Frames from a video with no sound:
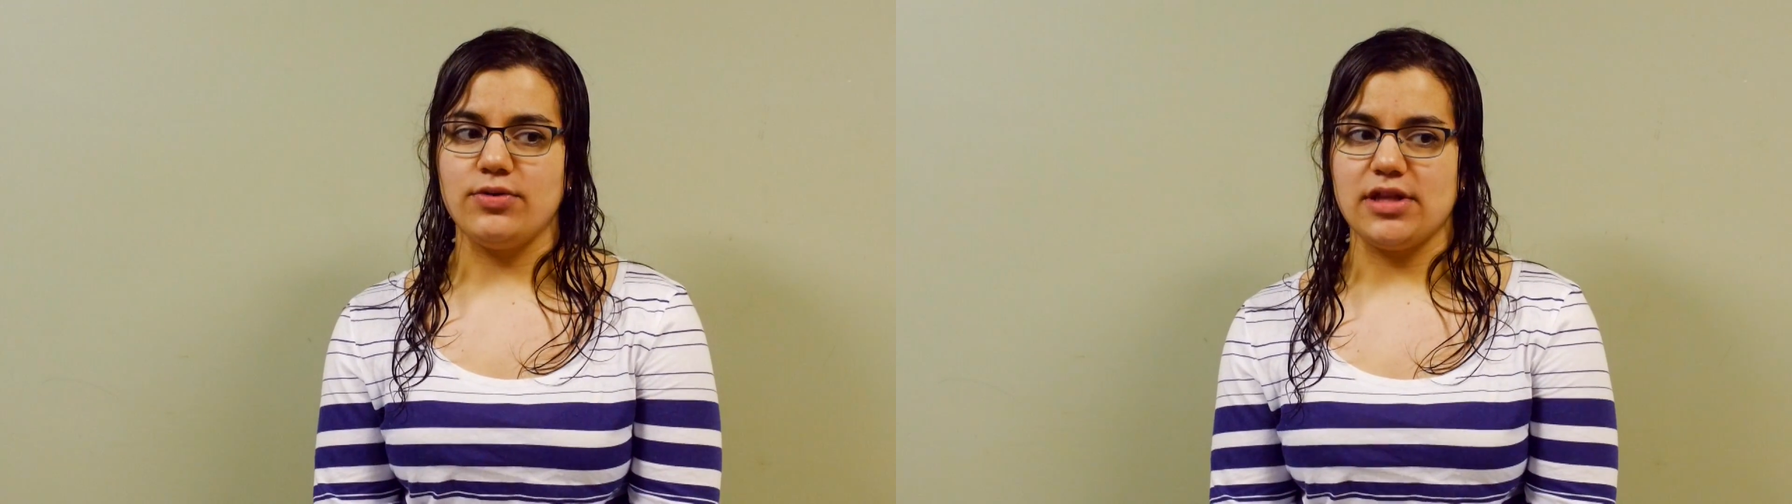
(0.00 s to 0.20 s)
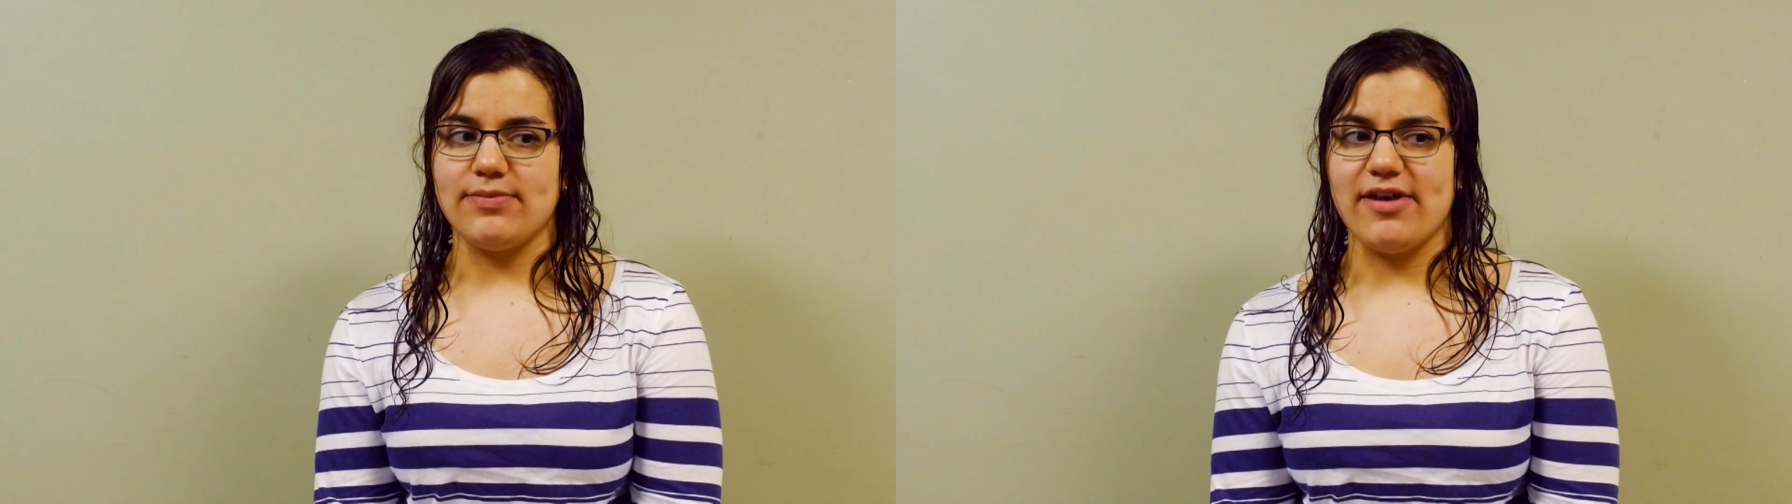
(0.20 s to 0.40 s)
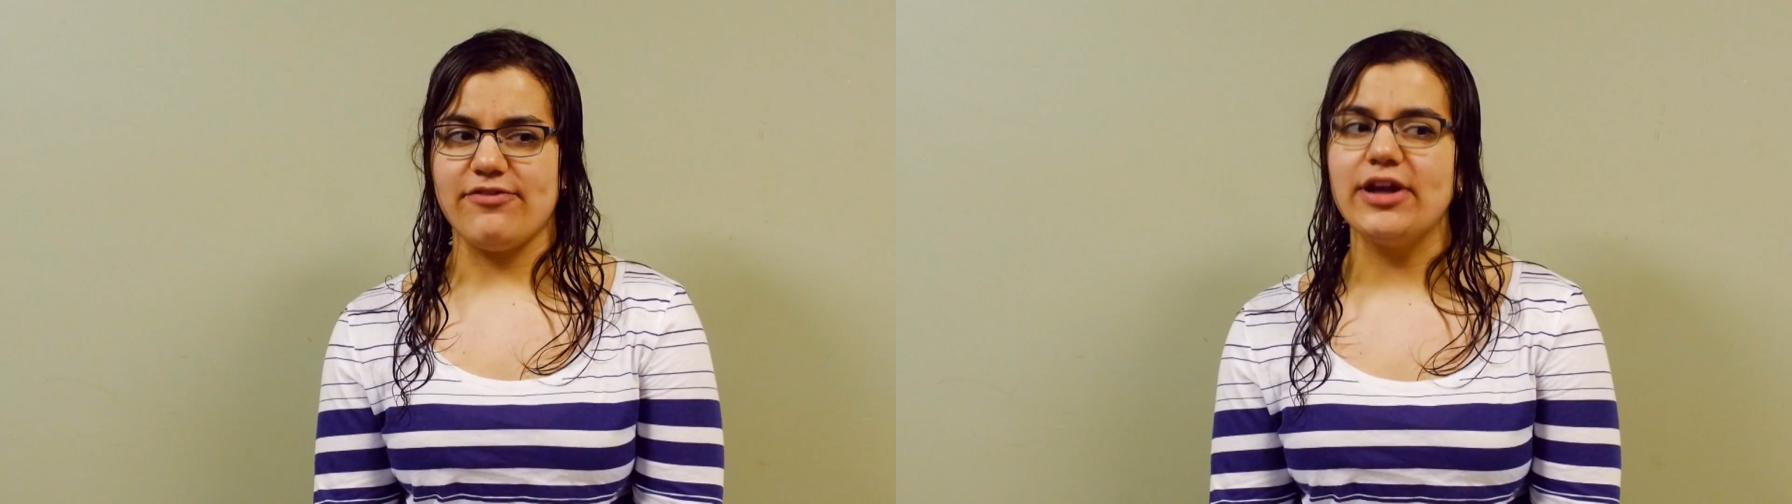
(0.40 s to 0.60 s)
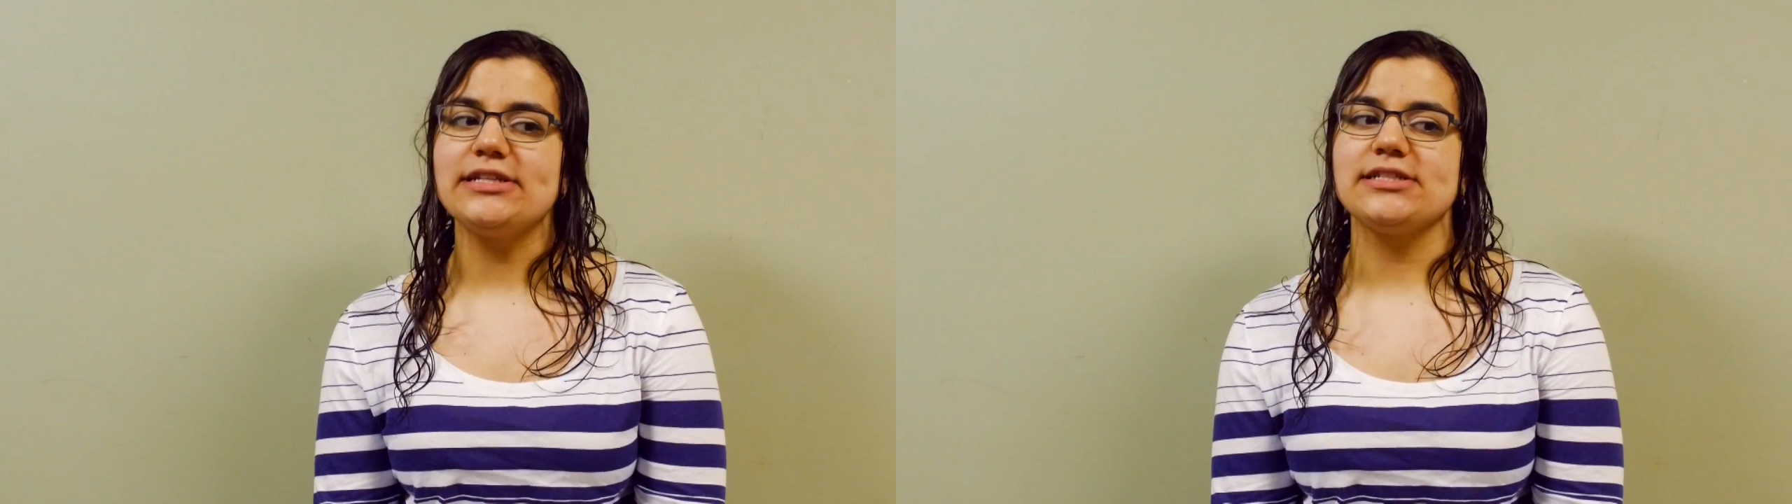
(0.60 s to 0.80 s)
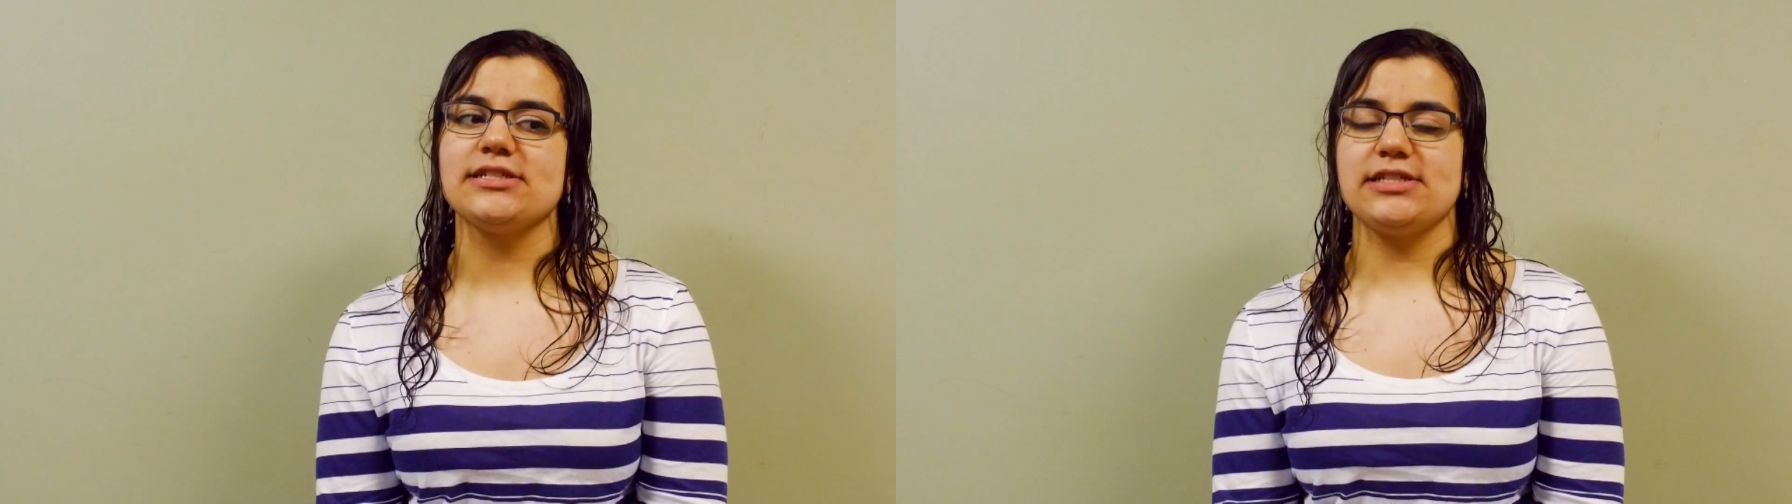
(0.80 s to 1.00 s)
only my
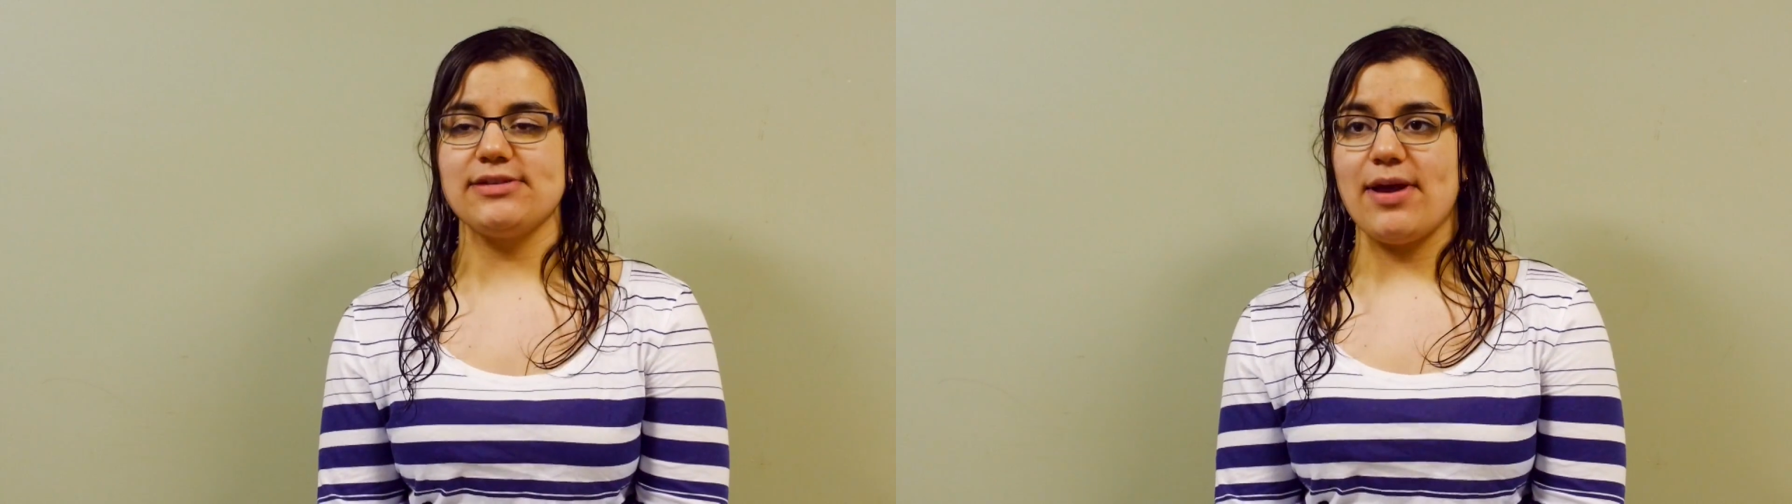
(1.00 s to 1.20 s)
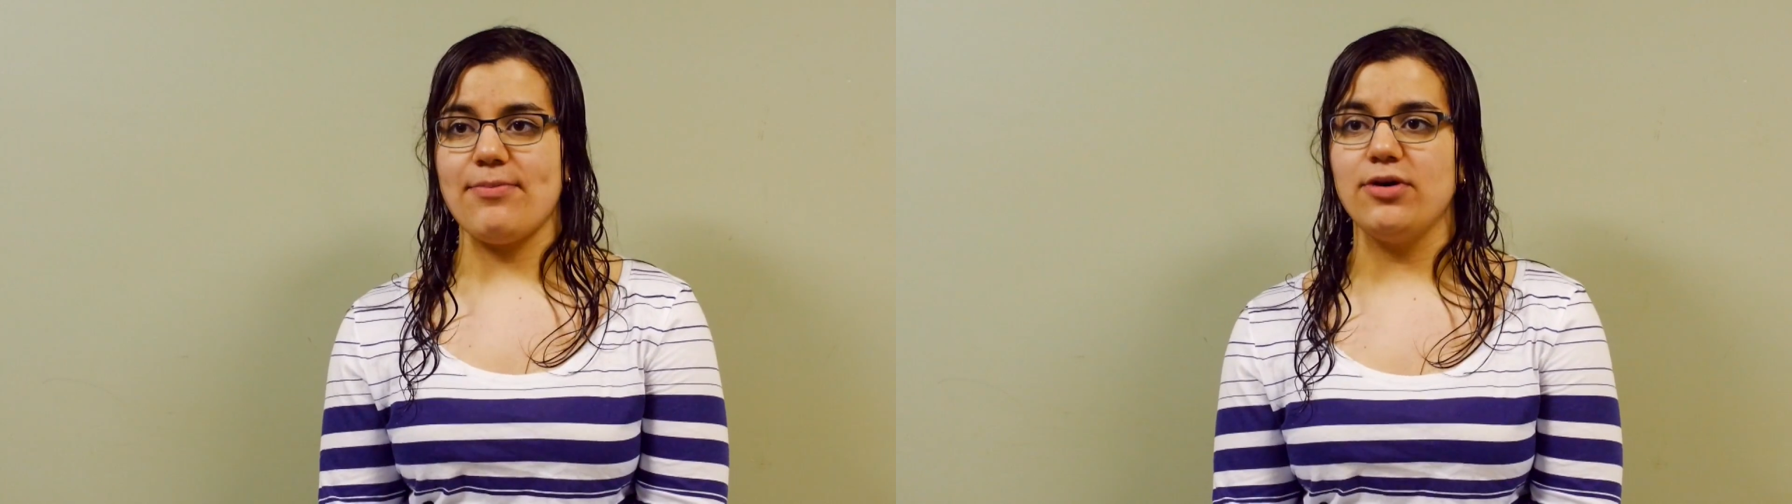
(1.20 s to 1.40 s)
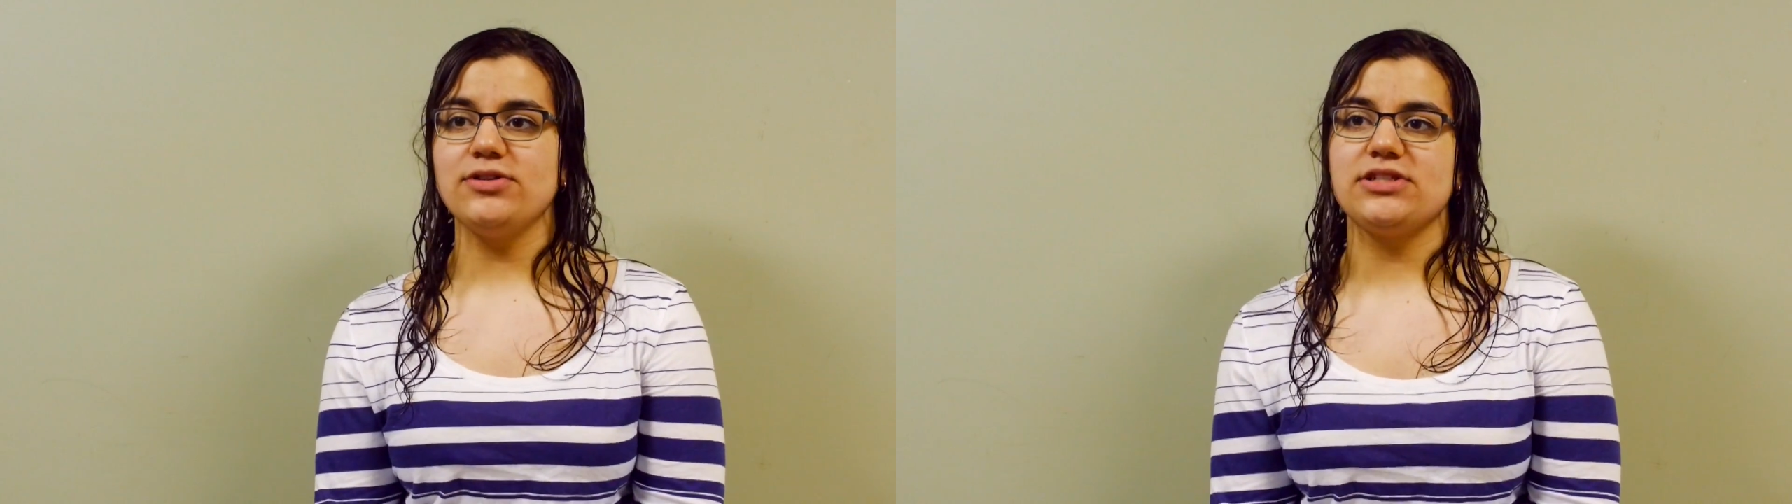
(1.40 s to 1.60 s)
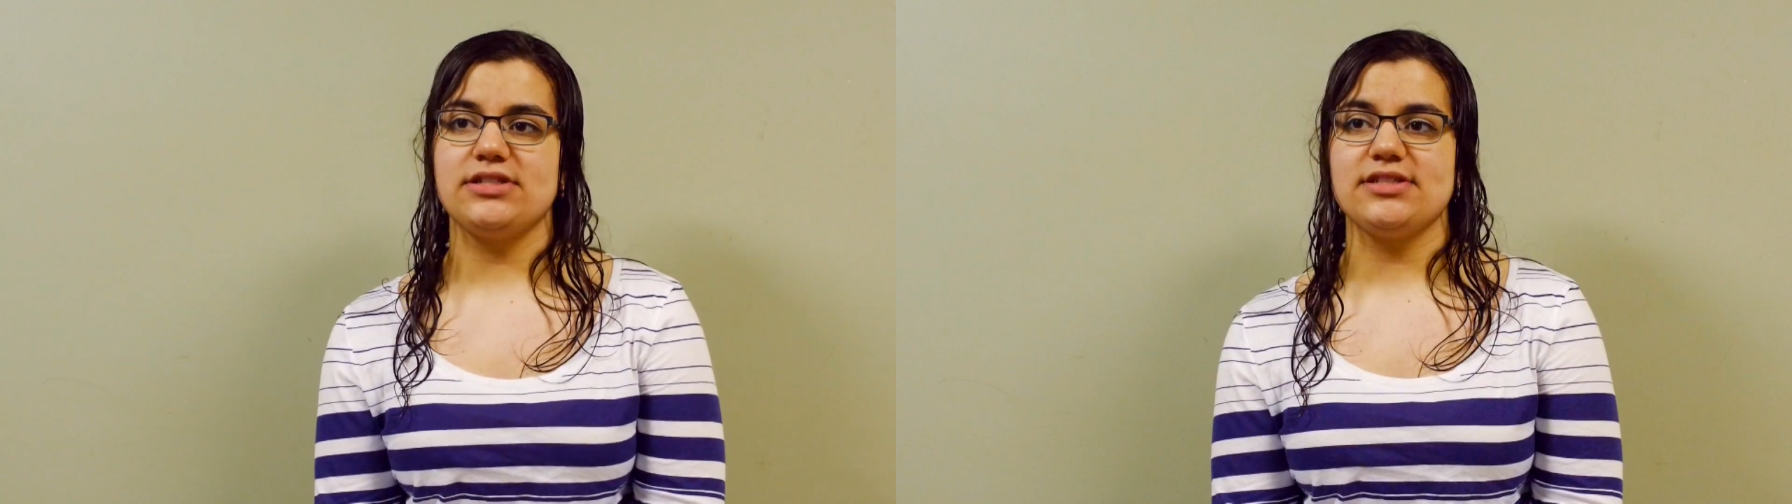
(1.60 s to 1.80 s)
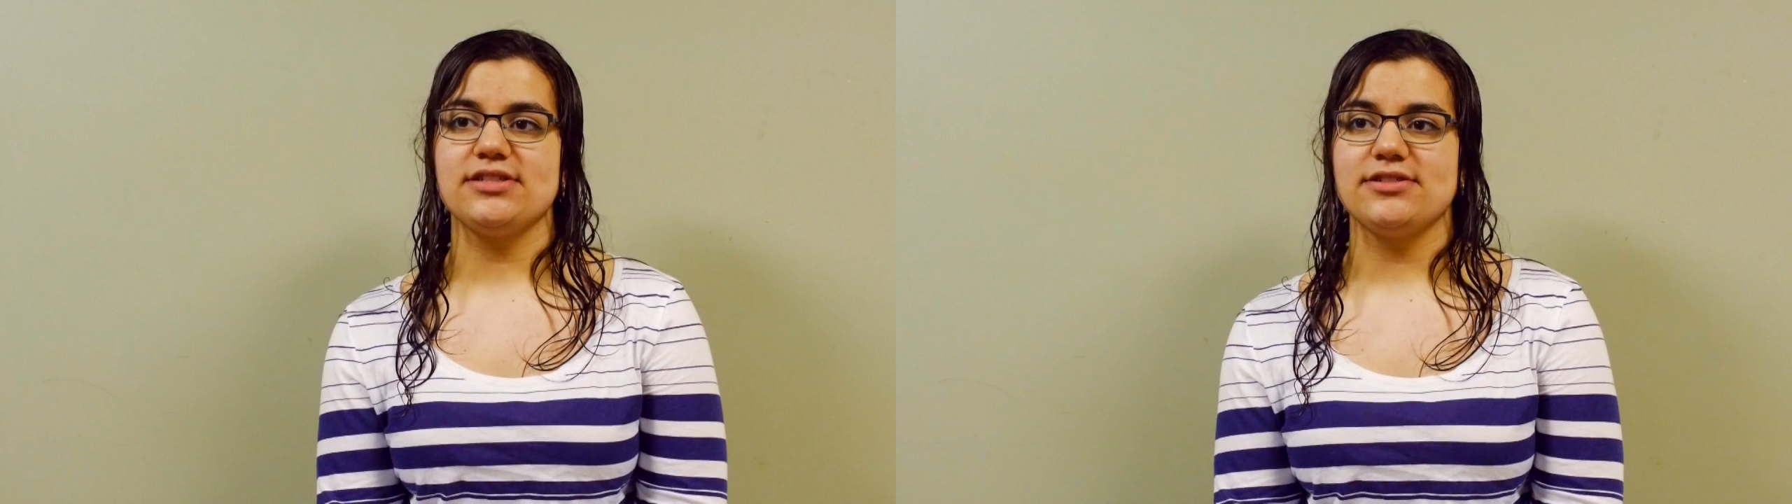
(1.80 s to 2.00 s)
friends can see my
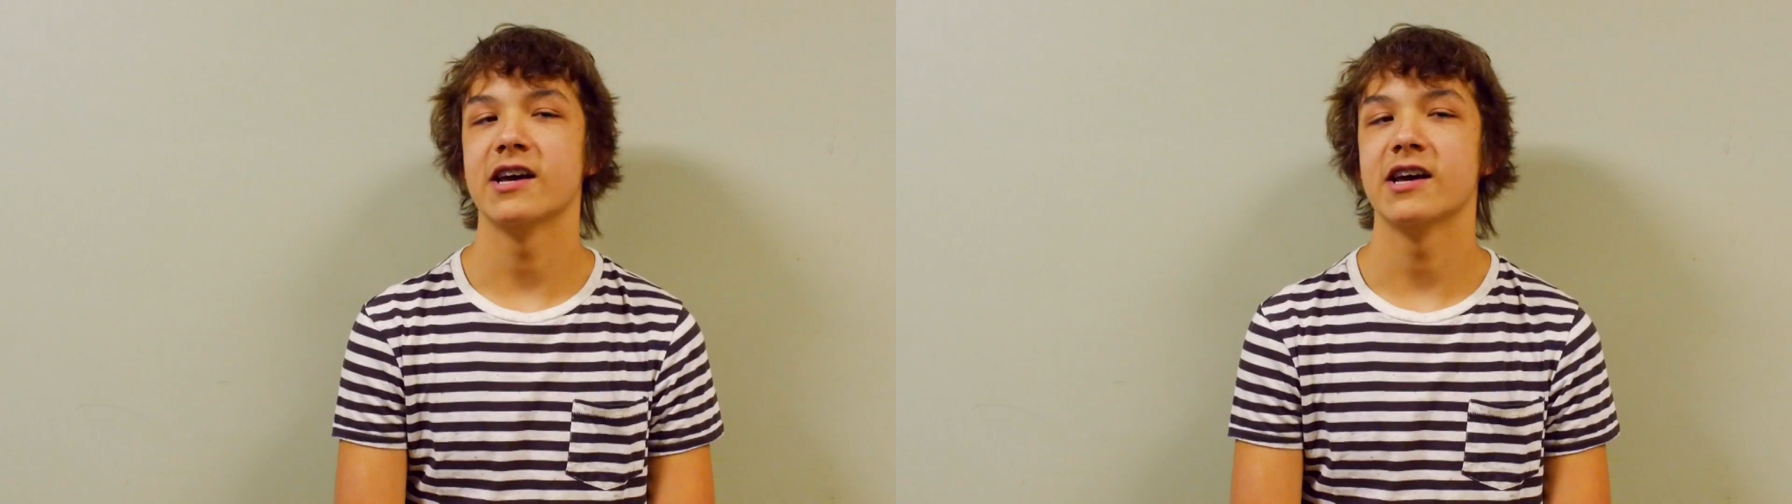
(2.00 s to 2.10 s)
posts.